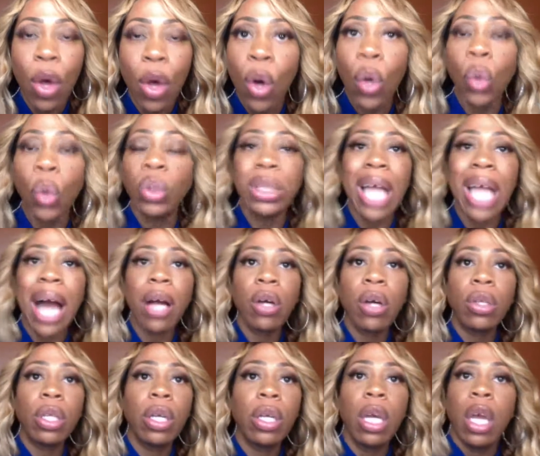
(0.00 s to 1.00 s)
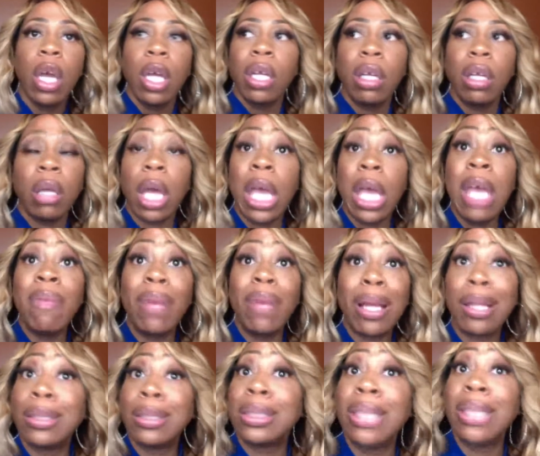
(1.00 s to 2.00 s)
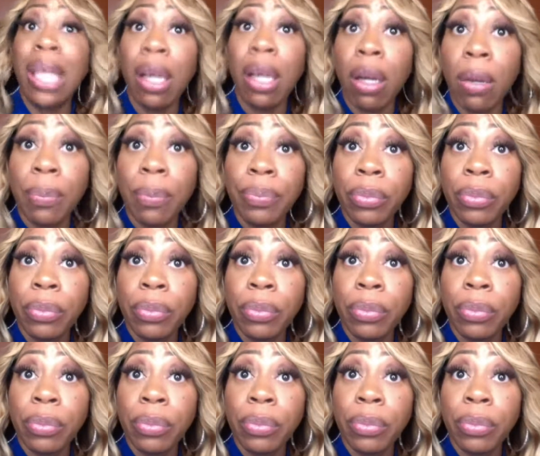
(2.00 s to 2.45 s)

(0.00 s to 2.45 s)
who's not going to even consider